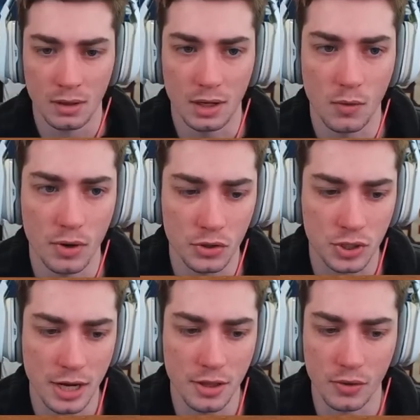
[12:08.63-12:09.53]
I will
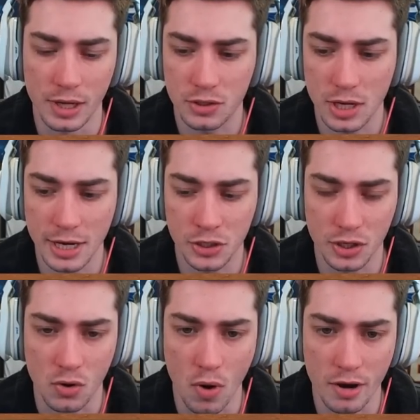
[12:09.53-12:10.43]
say, though, that's
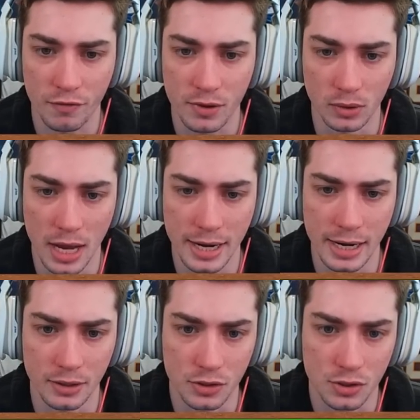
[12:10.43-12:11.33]
actually quite a few
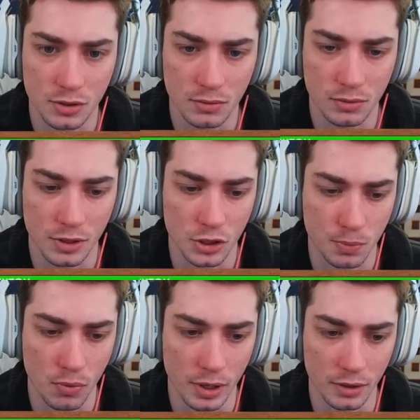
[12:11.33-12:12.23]
lineouts to this
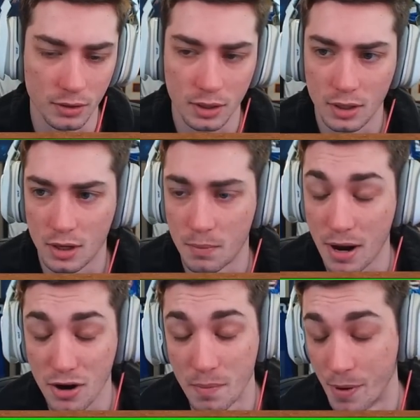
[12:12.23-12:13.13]
point.
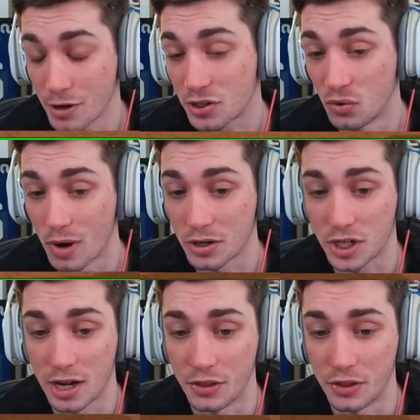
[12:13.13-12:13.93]
Byron Buxton wears it on